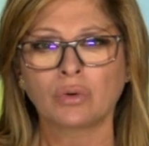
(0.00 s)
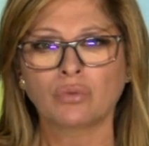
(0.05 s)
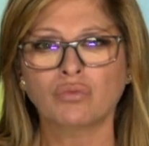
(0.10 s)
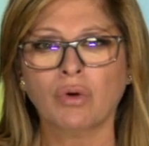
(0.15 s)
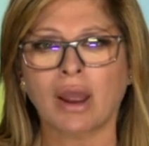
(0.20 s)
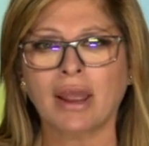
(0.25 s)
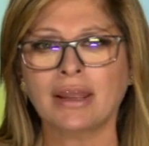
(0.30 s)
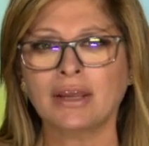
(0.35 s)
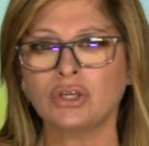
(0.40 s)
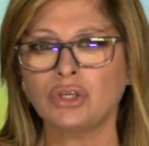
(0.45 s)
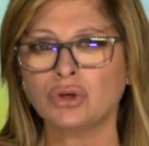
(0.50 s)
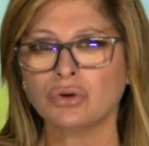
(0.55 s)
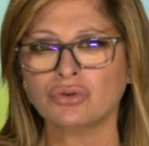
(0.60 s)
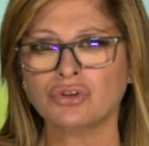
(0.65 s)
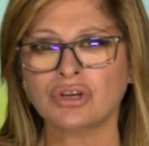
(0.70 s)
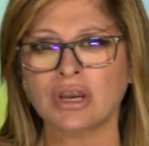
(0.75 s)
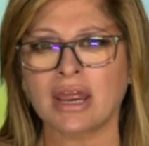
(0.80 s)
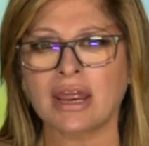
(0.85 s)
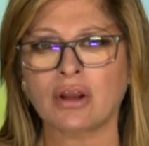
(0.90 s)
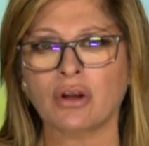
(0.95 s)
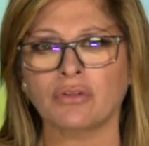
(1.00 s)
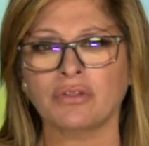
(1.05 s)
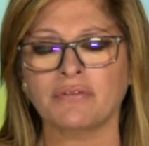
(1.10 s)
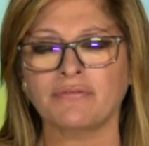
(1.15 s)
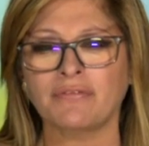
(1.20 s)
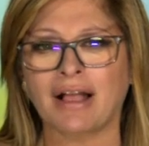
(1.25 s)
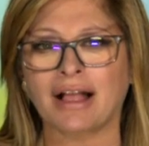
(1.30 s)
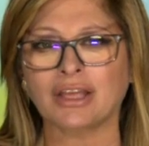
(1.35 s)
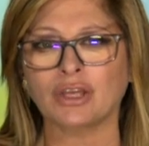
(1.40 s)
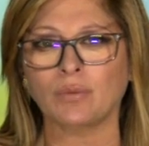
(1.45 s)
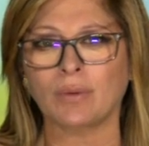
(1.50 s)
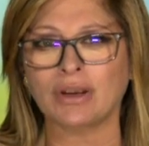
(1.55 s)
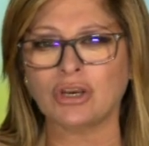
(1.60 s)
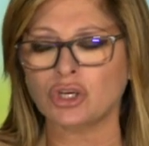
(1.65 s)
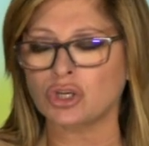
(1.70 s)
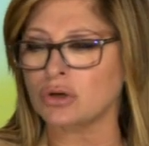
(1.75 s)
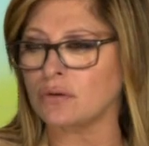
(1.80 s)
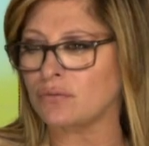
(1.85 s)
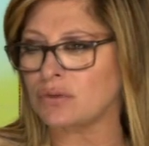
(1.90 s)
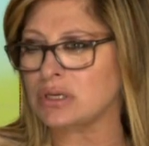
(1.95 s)
Ryan, your take on the
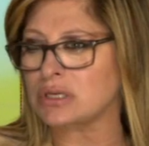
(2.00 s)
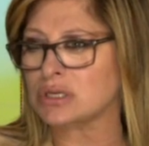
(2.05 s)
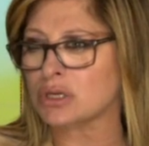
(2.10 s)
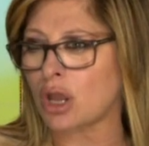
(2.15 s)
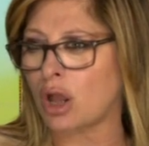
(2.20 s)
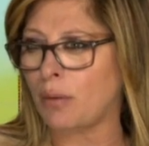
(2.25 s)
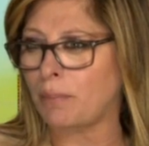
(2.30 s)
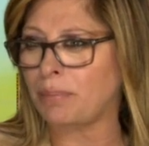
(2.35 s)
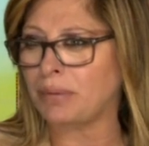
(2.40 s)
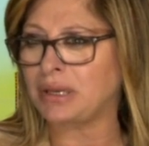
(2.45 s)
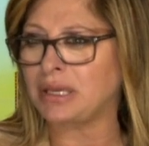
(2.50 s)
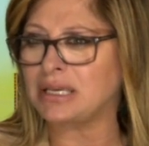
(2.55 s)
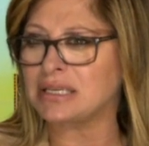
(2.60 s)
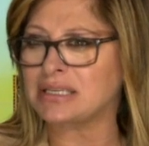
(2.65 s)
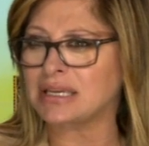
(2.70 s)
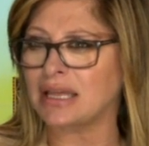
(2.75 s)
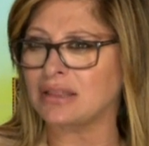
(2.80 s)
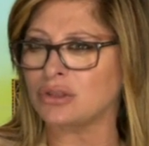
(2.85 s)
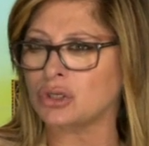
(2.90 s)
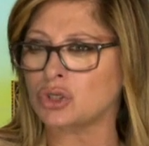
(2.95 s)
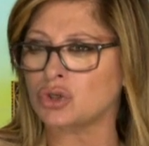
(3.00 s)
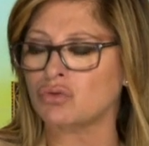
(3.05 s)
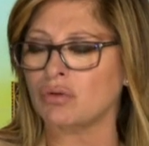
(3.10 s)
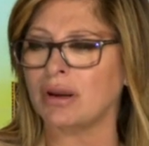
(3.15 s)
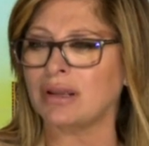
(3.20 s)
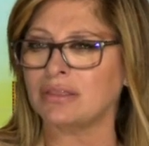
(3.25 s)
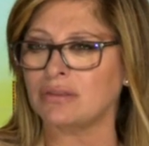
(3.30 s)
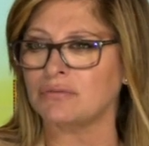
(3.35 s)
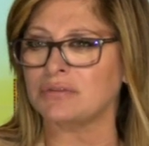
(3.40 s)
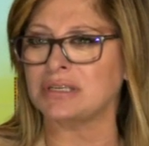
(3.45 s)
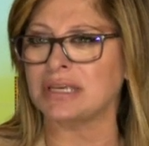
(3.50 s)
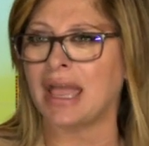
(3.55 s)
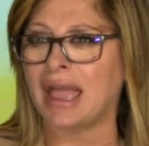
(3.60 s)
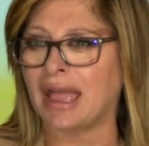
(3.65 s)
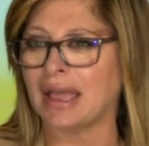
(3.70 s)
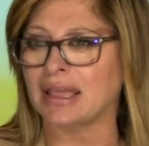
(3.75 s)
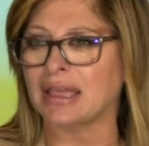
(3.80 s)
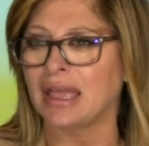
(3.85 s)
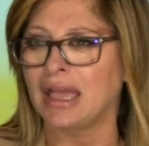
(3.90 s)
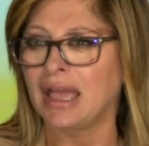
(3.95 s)
valuation of these companies and the strength of
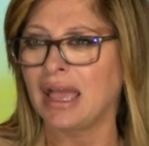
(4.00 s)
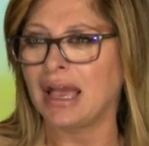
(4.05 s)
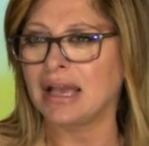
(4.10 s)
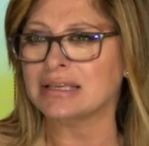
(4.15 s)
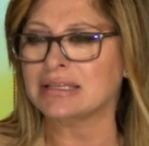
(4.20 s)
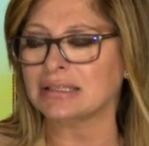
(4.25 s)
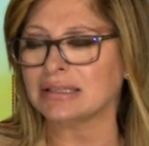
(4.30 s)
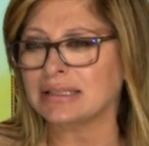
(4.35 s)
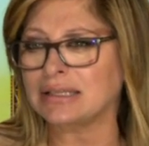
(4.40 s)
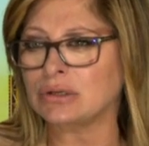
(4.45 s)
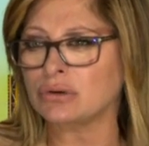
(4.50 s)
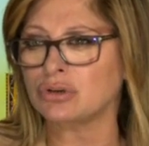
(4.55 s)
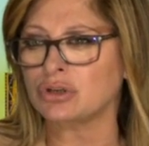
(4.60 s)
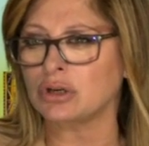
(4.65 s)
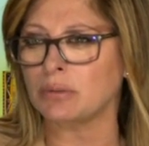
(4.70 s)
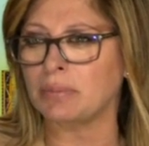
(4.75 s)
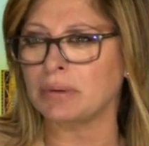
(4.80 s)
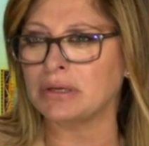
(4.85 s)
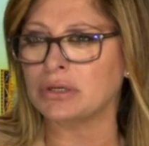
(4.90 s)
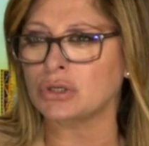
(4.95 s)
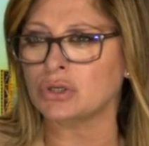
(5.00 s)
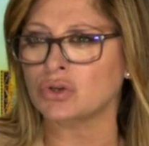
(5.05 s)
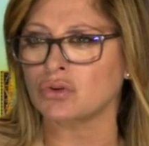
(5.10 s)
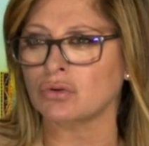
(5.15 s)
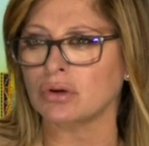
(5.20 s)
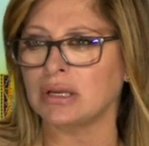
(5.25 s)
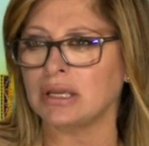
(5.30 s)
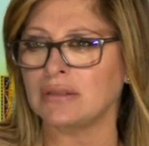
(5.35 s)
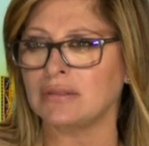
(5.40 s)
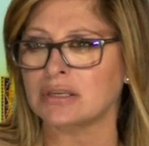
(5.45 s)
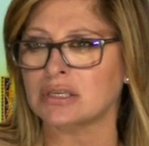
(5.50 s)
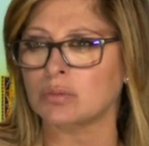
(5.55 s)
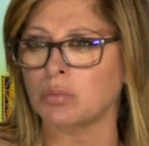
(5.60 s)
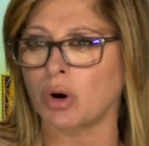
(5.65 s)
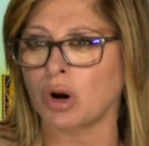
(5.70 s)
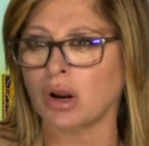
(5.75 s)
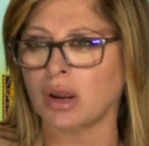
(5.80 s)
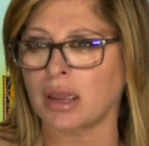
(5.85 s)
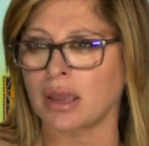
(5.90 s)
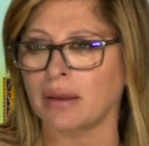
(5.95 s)
tech as a leadership industry in this
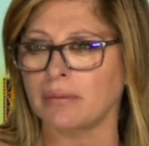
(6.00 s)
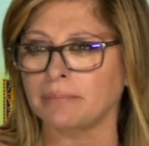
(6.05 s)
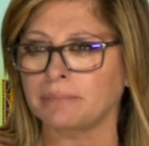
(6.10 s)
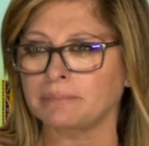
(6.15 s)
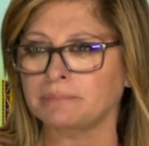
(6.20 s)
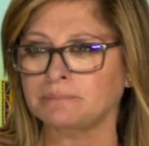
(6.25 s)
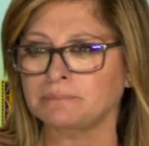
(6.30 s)
market?